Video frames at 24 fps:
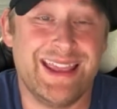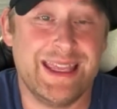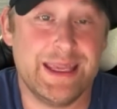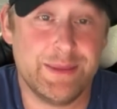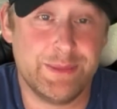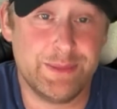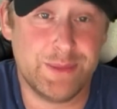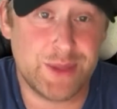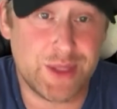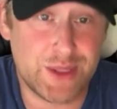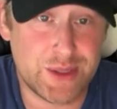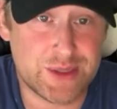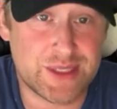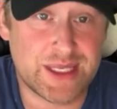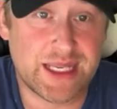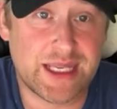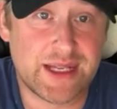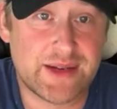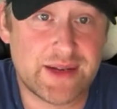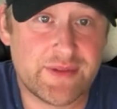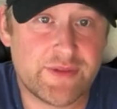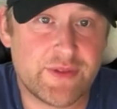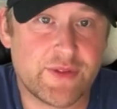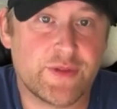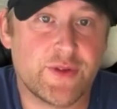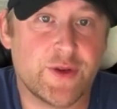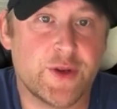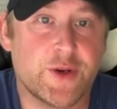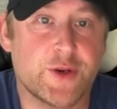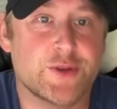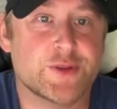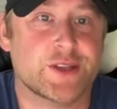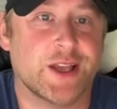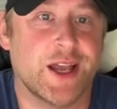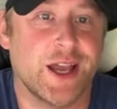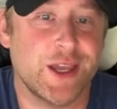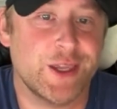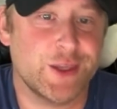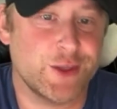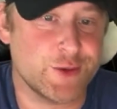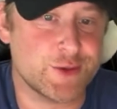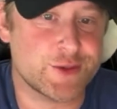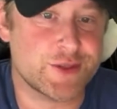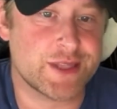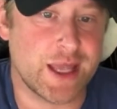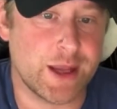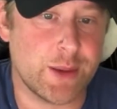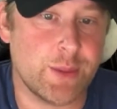am using it for photos, I
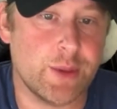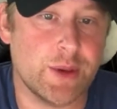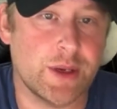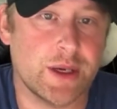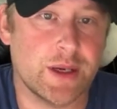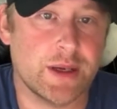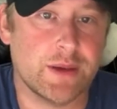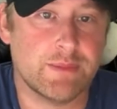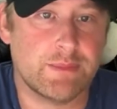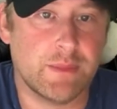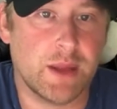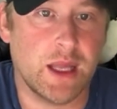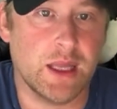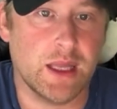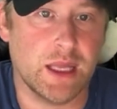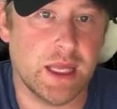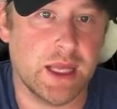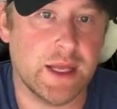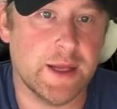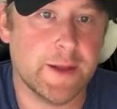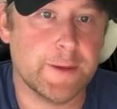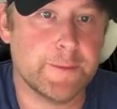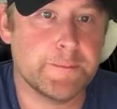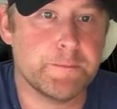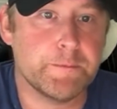use that one a lot.